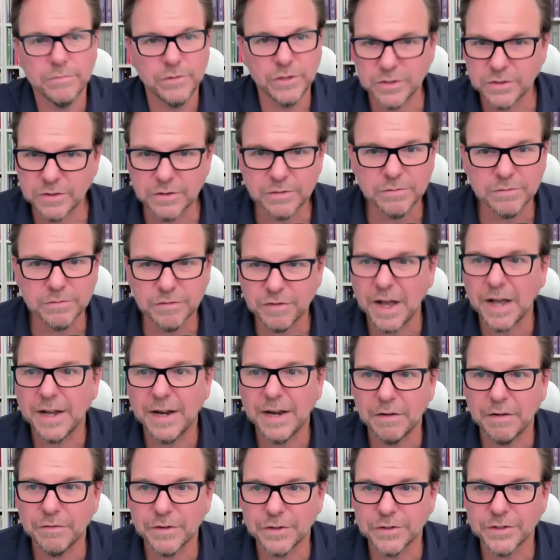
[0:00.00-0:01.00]
just
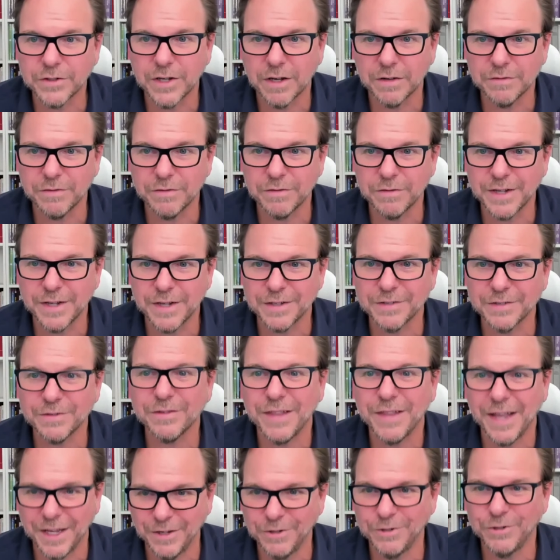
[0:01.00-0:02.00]
find out for yourself if it sounds.
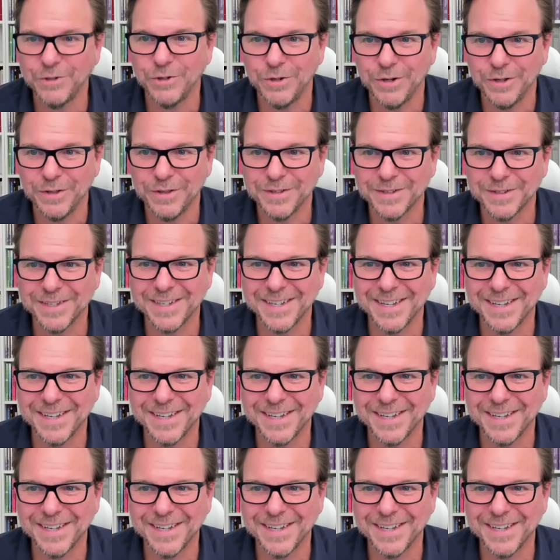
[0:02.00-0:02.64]
Thank you, Judith.